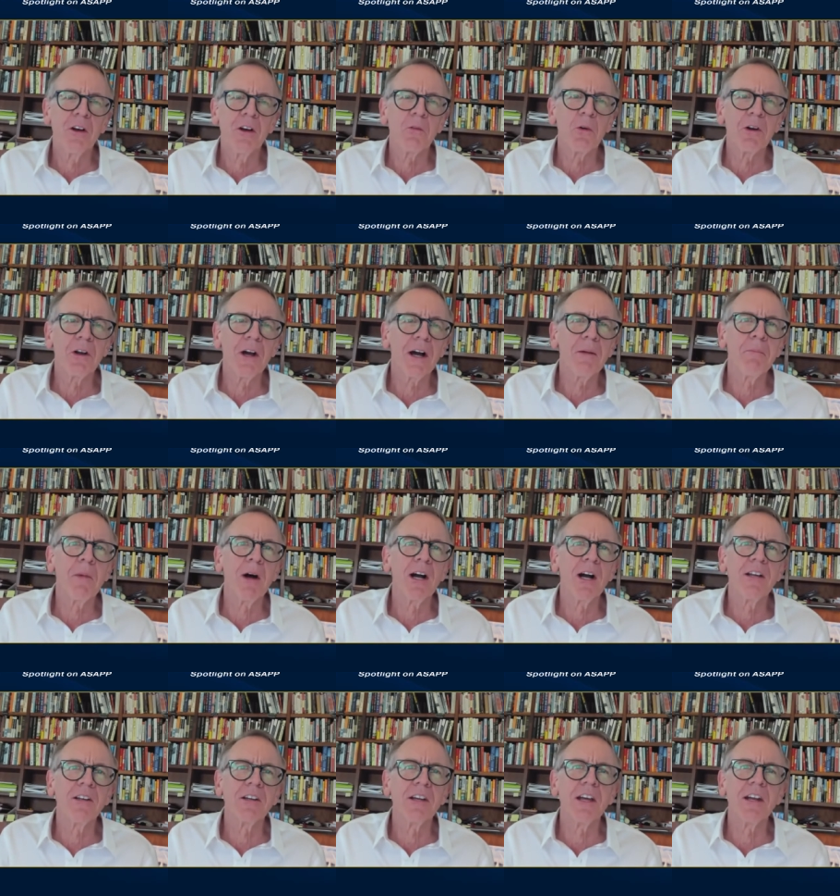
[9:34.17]
would I
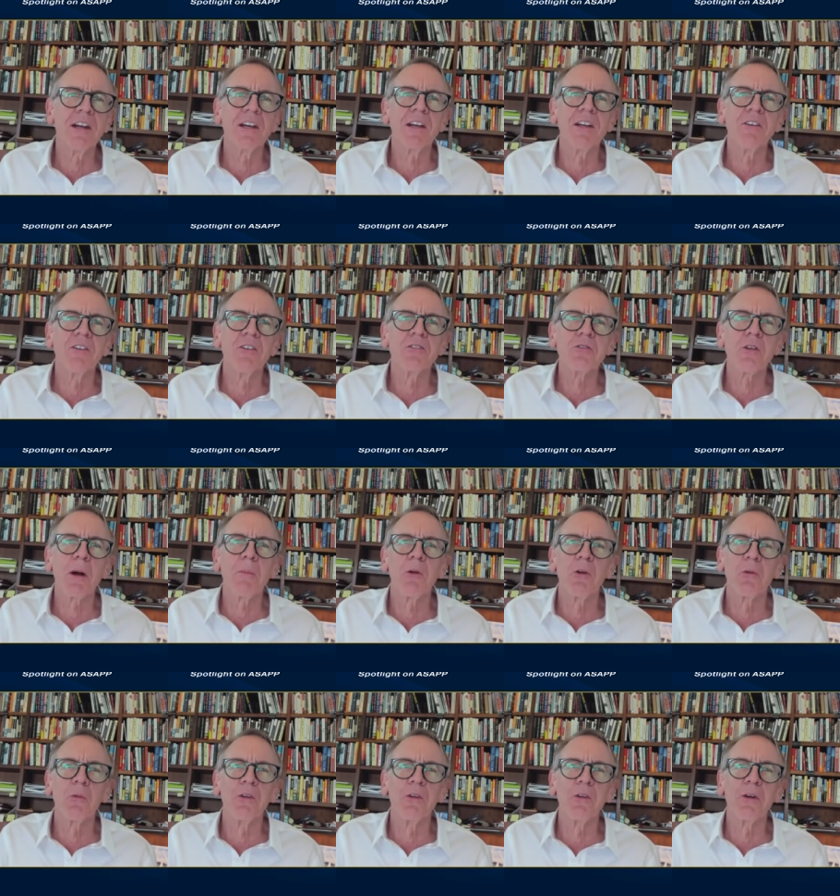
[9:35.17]
mind getting into
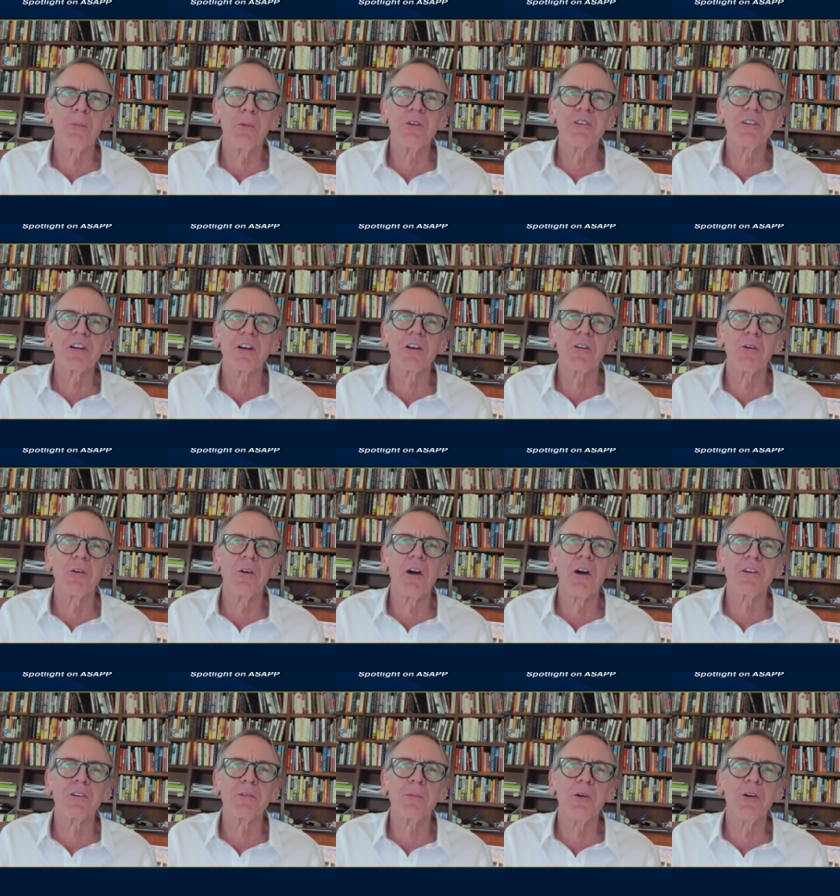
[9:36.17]
trouble with a particular
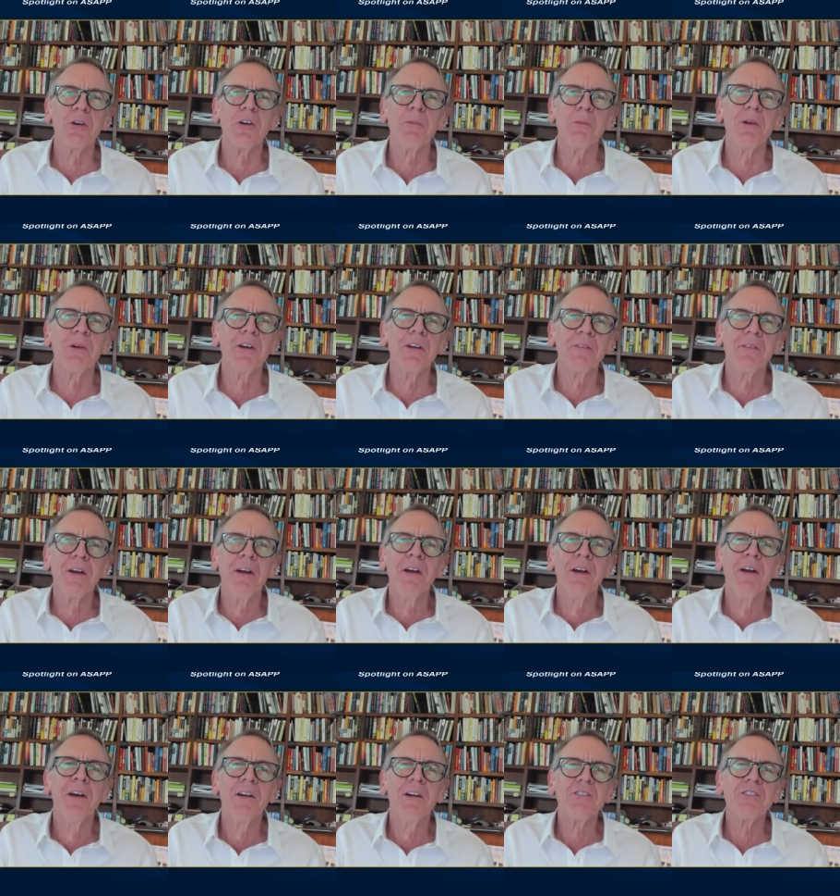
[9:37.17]
entrepreneur, be it
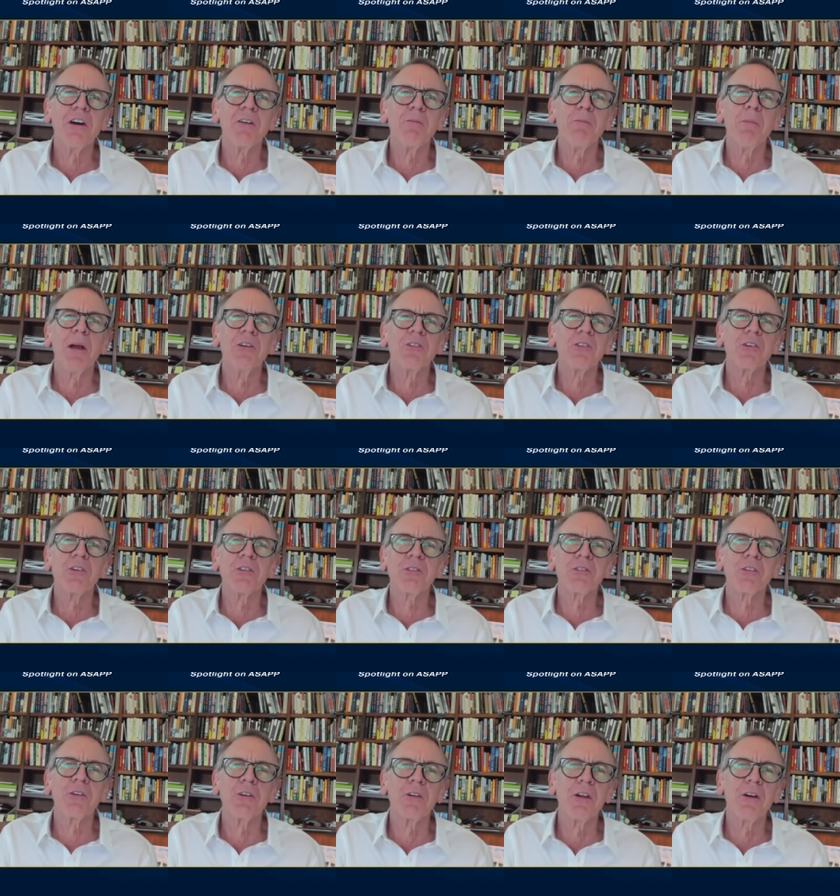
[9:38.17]
Jeff
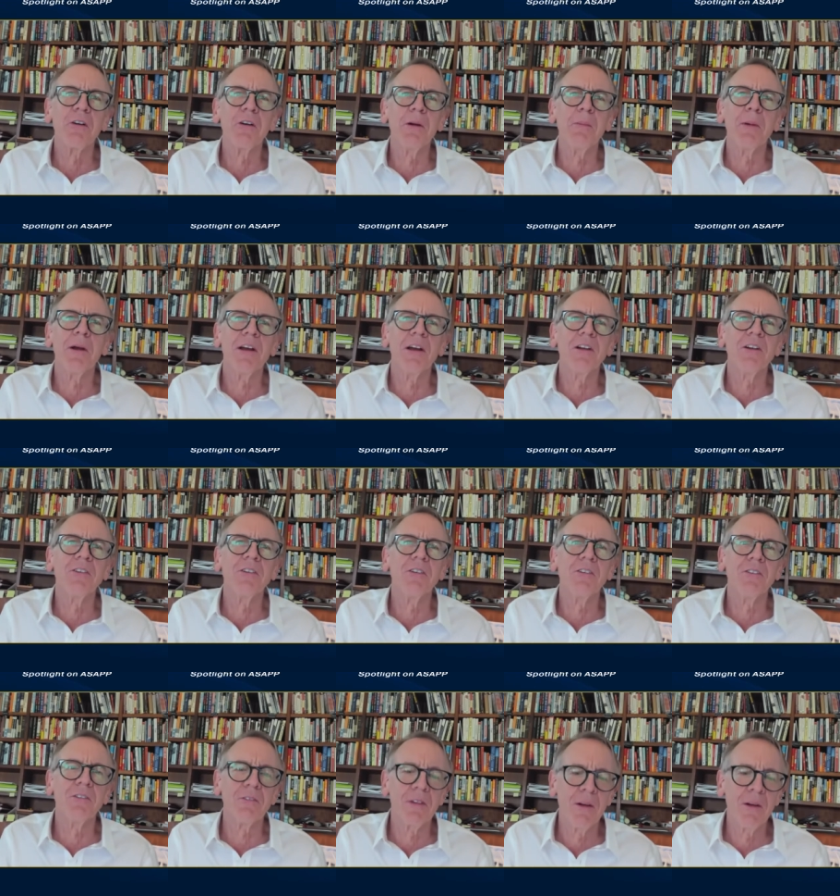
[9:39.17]
Bezos or Larry Page
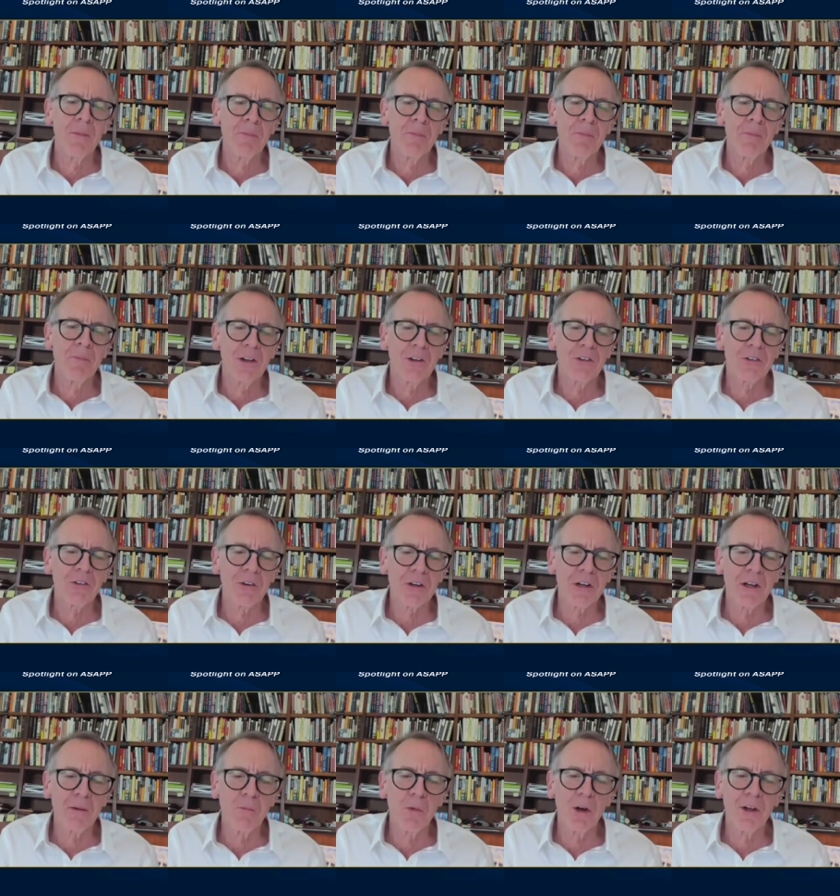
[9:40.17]
and
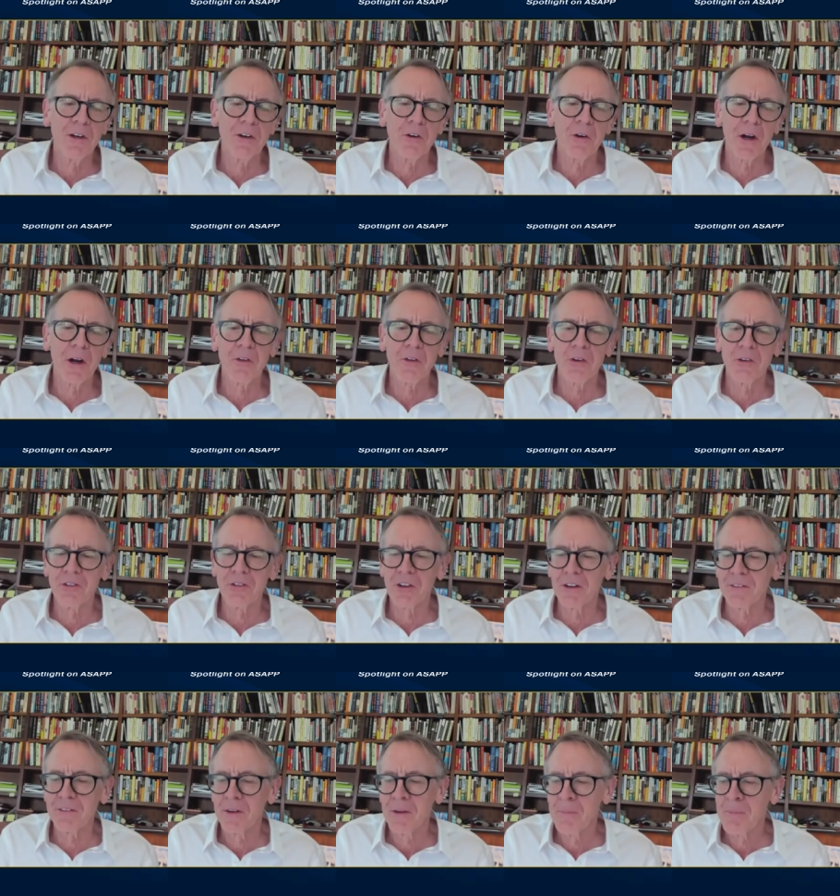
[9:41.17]
Sergey Brin or others?
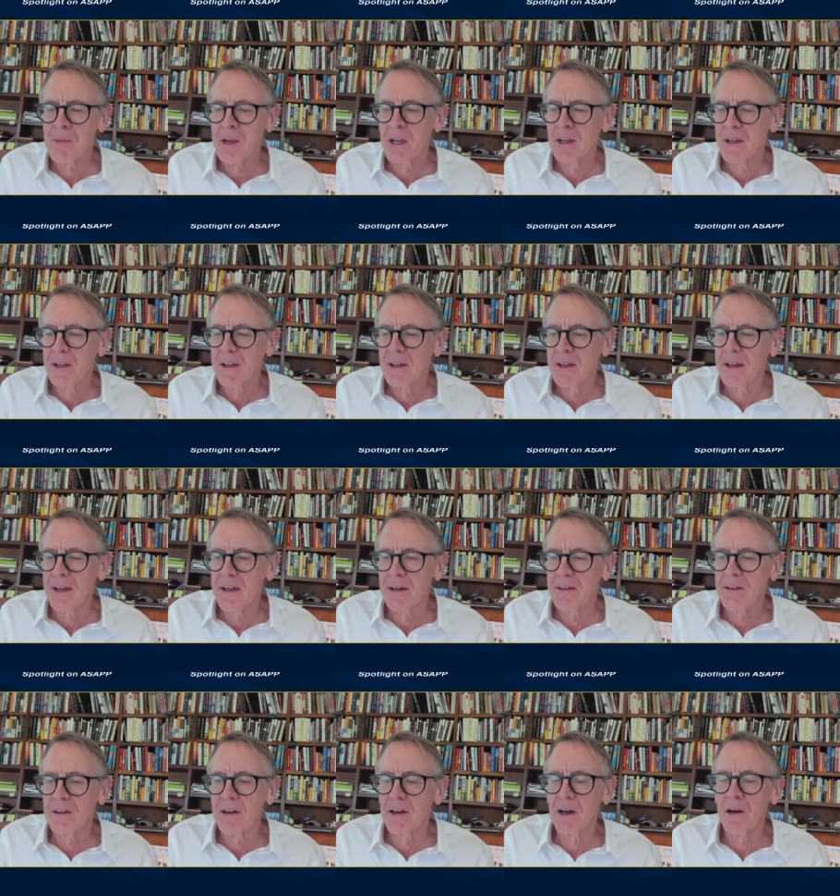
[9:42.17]

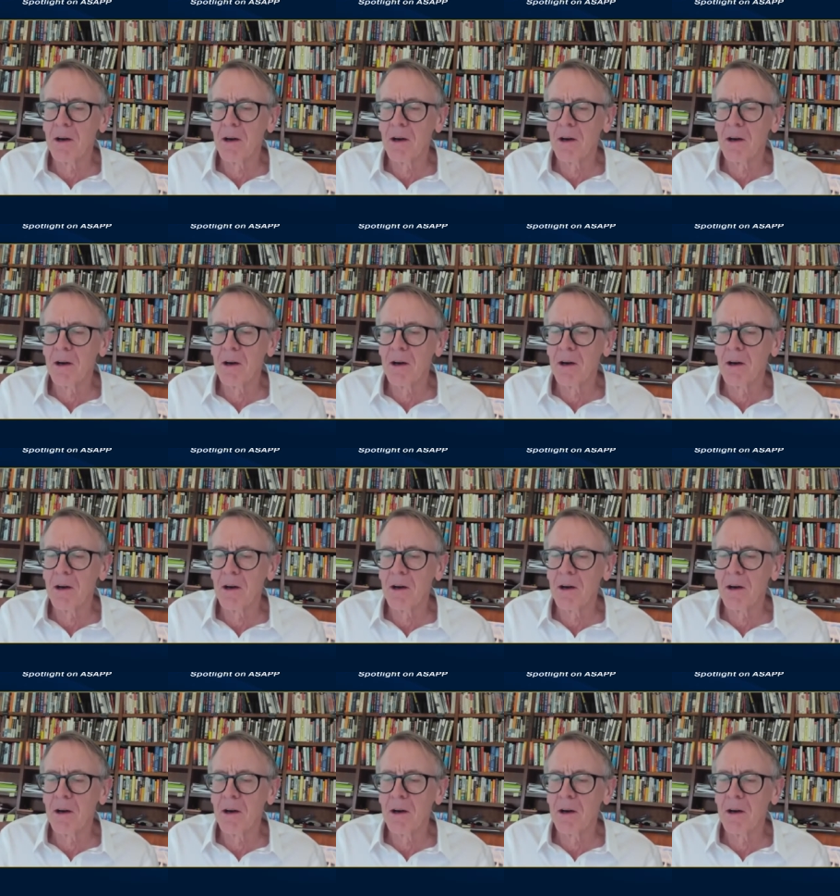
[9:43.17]
And